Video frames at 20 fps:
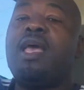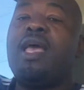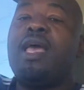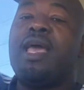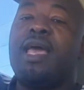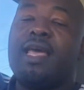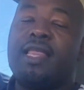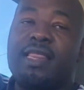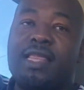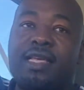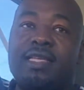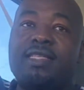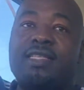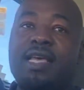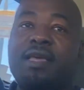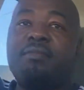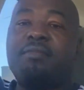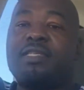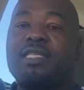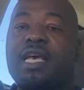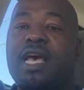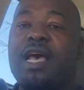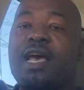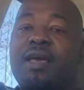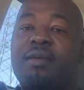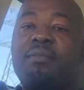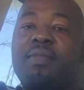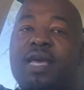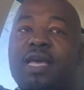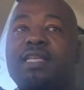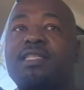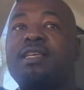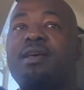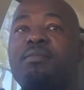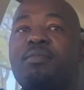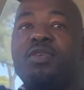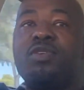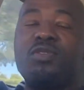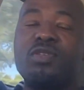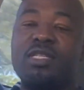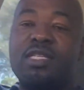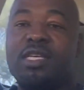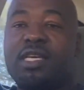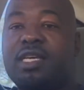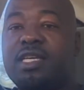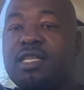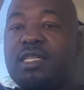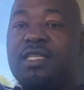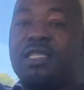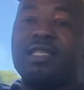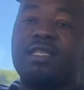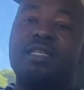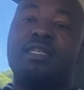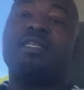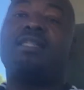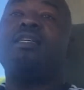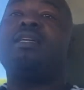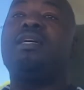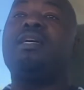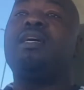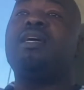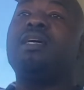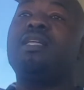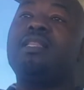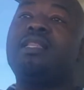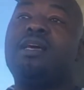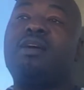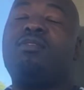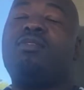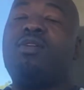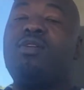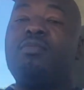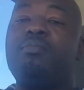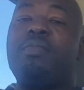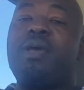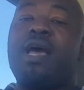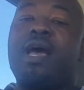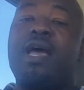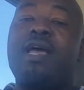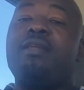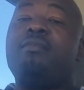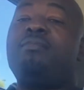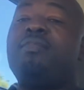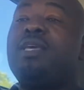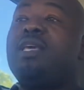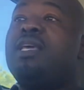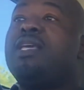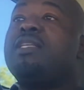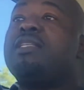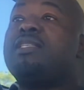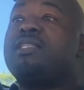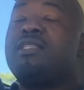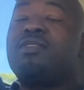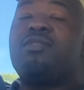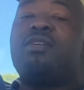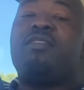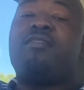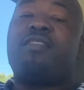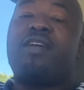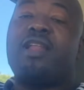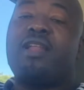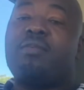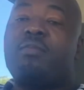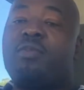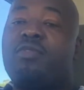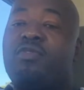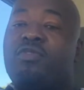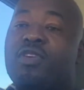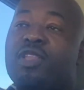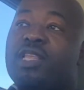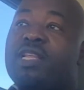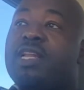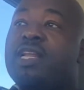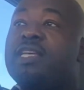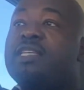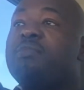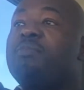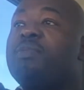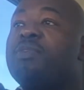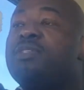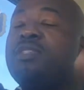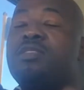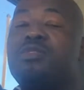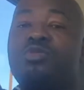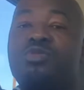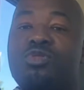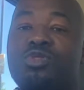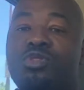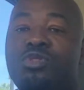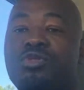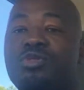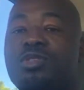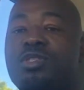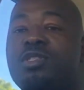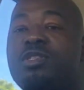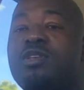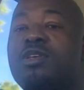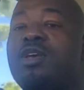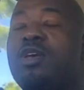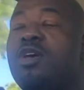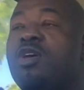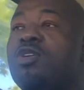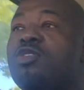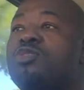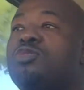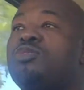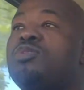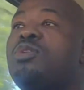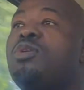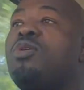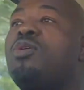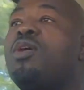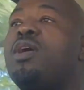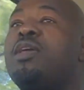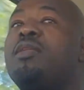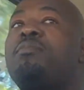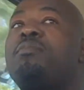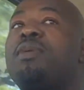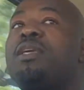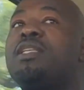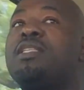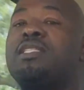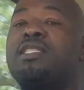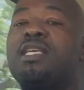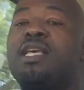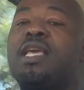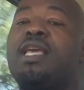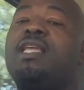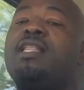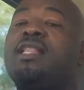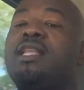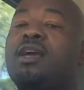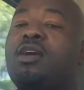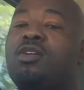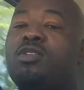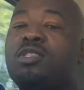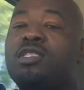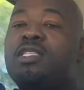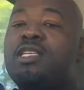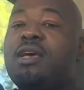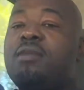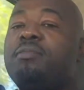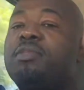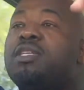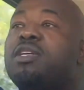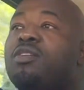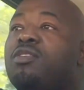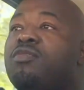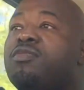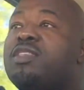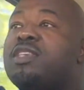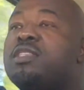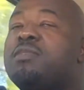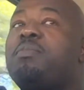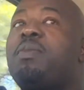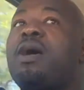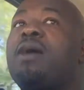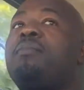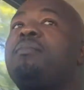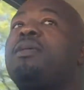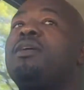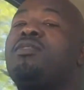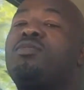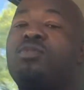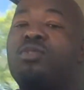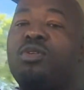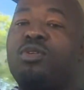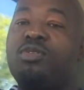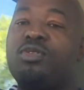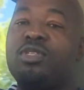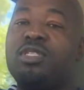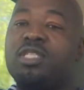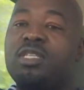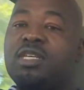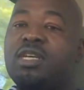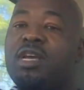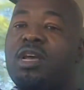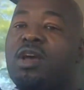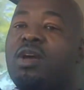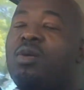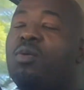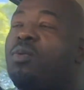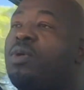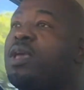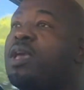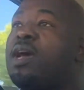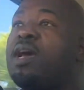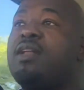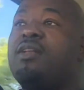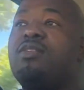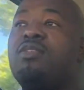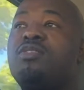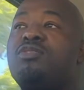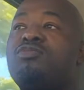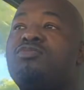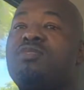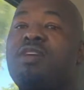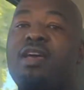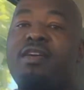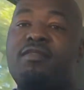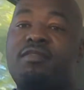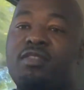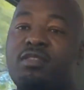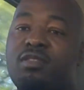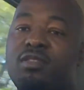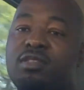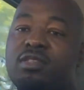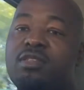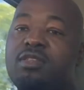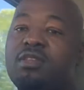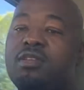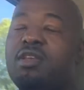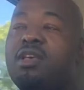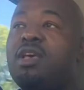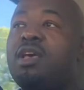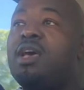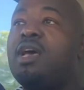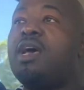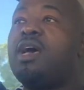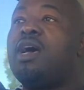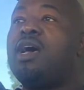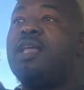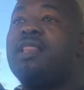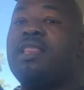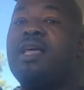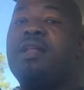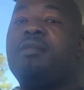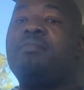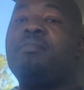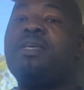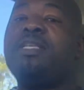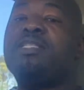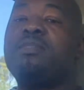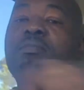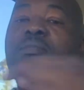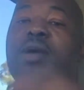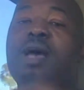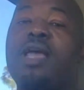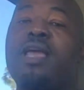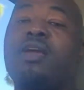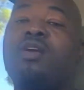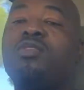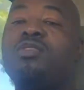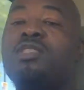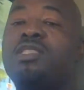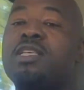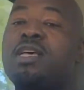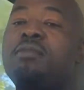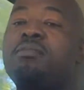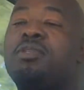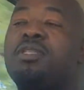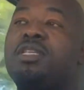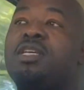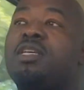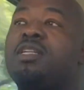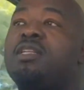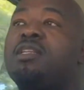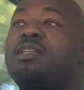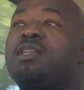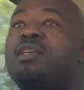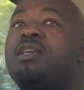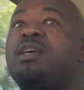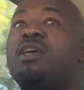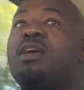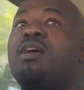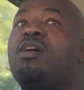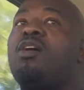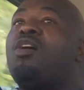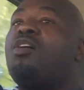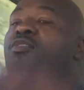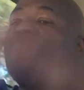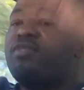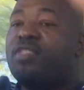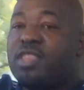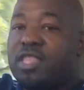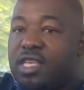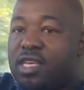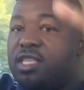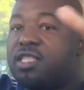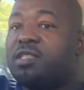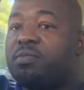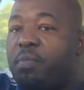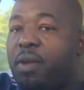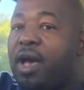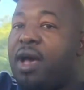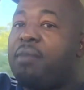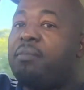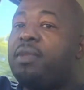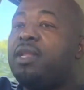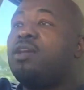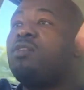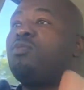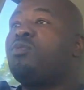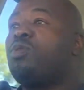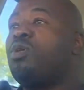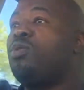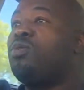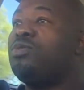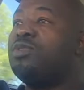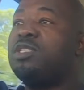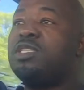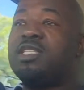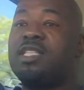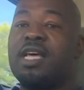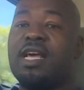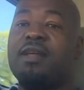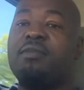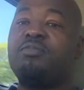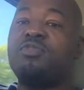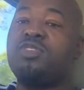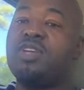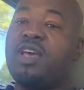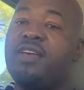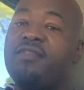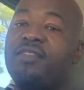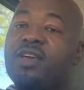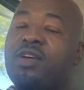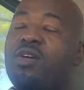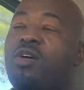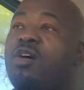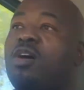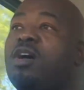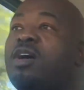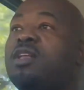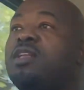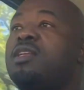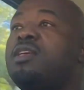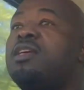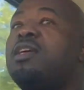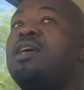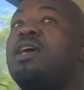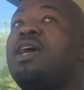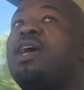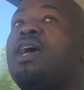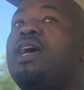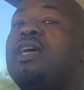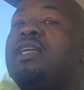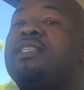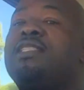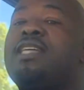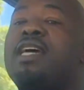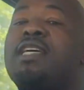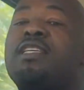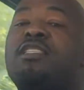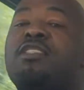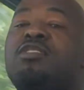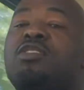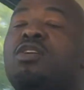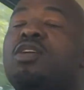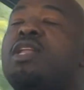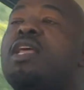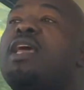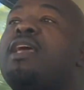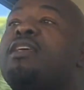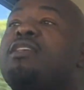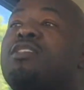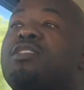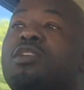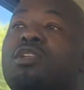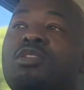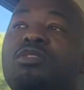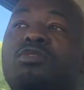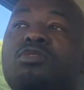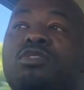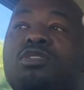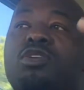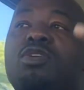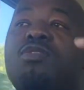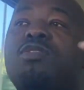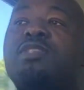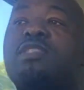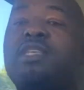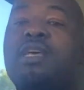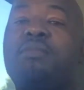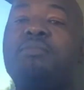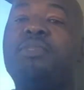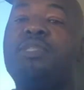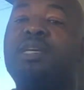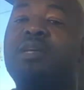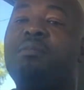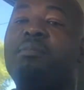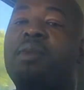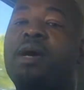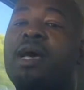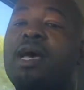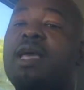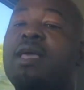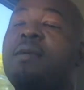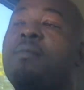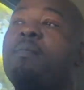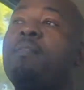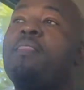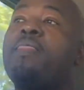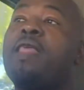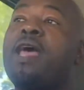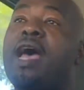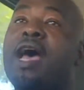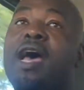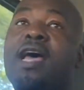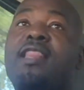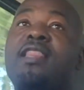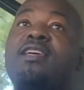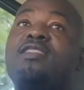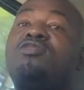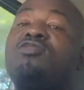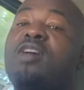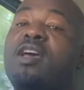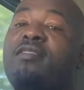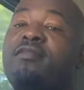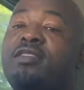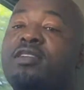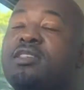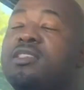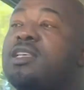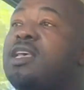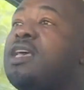At the same time as I'm using it, the road behind me is still available for the next person to use. So it means in the consumption of this public road, we are not rivals. That means my consumption of this public road that I'm driving on does not exclude consumption by other drivers.